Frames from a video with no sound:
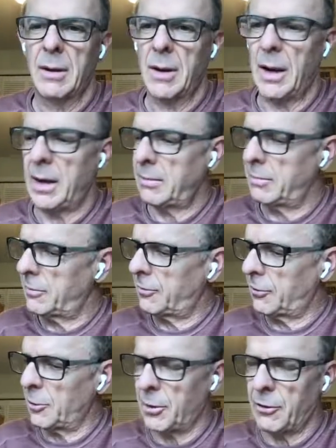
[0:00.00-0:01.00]
Okay,
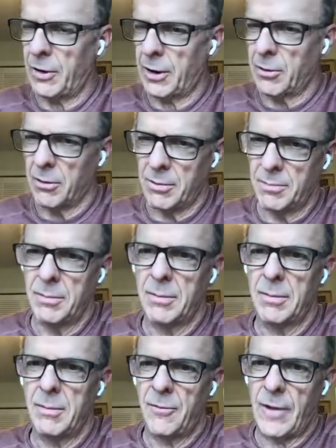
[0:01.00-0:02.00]
super general
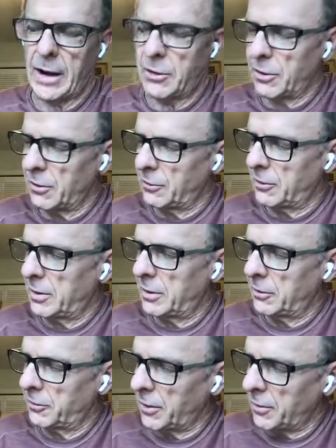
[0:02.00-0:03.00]
vectors.
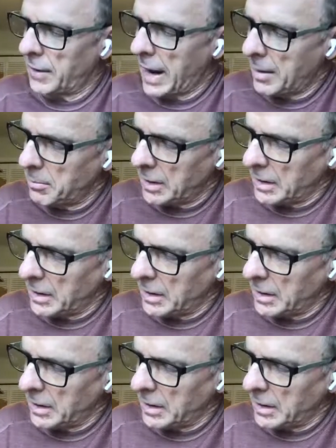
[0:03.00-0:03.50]
So that